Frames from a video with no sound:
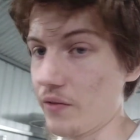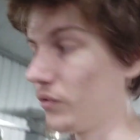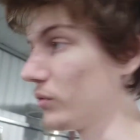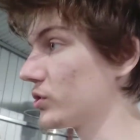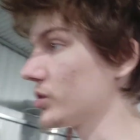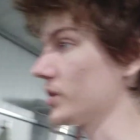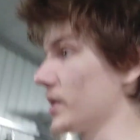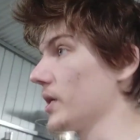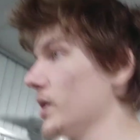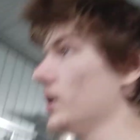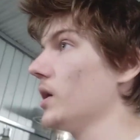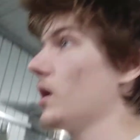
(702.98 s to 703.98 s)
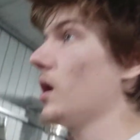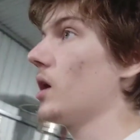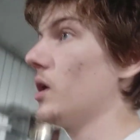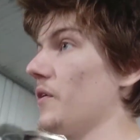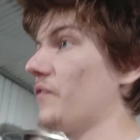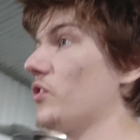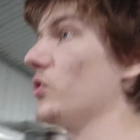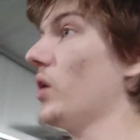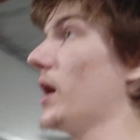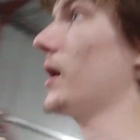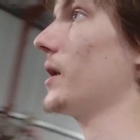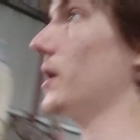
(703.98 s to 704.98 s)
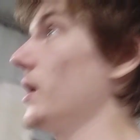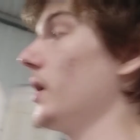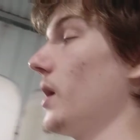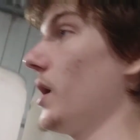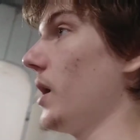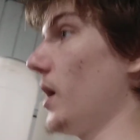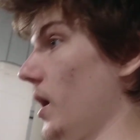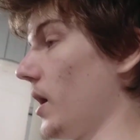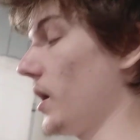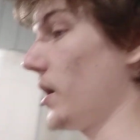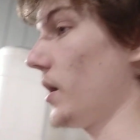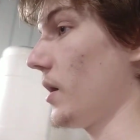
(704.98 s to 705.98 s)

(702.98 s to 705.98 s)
If you had a vertical mill